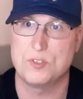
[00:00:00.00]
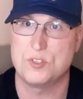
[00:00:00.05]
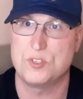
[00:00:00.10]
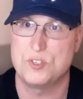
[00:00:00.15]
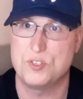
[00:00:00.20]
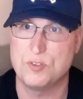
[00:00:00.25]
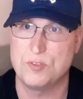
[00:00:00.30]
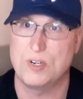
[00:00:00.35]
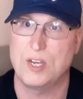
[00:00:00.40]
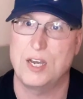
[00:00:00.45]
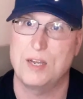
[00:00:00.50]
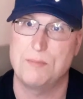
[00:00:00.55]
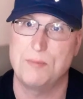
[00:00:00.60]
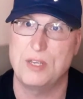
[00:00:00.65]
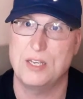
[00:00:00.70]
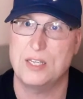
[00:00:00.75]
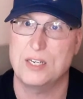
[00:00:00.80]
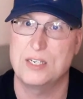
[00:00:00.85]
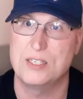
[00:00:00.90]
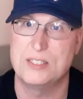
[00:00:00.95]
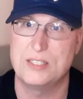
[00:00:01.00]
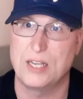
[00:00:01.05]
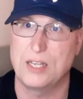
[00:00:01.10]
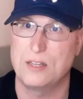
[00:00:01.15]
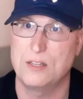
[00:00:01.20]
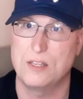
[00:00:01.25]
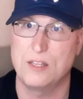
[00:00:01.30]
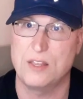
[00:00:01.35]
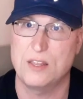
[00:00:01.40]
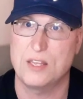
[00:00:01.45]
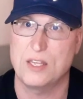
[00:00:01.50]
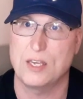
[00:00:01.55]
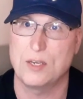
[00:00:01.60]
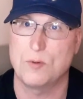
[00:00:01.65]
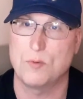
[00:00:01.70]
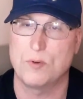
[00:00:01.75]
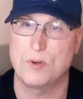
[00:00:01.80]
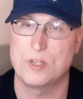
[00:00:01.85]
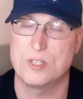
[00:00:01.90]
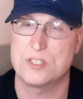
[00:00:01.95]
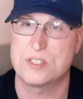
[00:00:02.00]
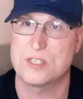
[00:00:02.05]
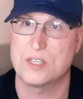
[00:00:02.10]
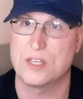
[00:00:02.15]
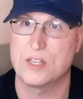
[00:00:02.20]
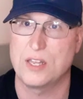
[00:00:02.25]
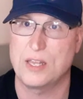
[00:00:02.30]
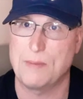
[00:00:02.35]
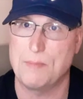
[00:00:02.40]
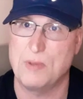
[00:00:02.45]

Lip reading: Do not make it a deadly thing where it's they